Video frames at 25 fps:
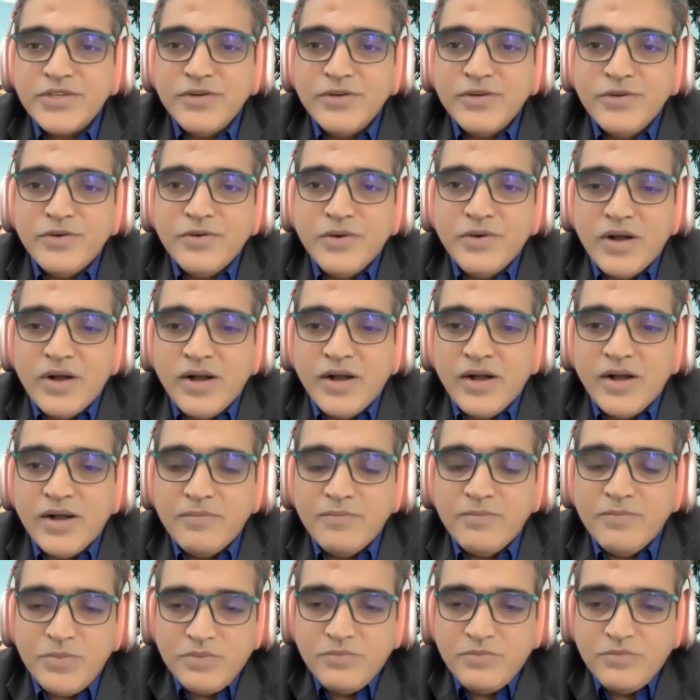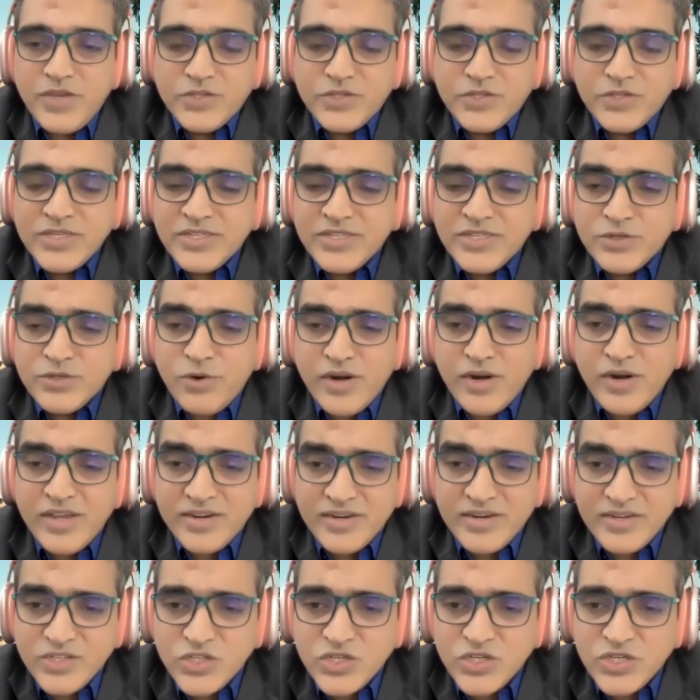we are just not
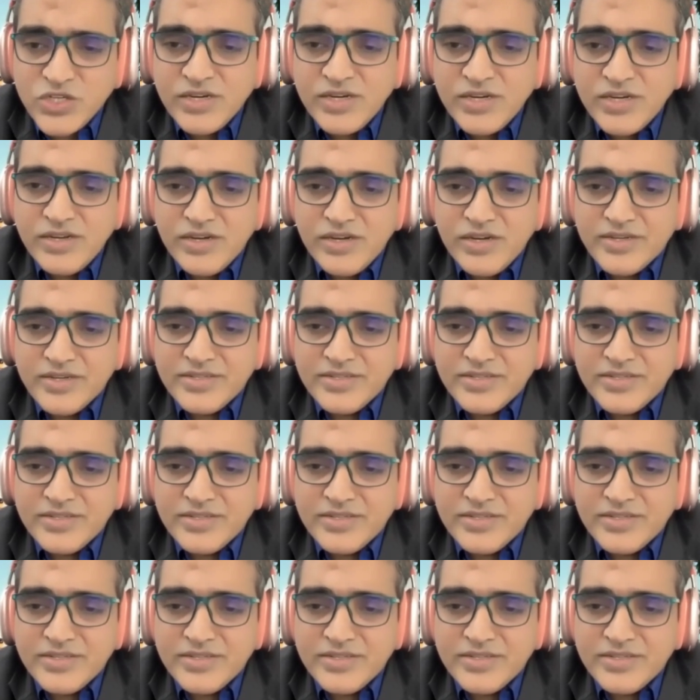a rigid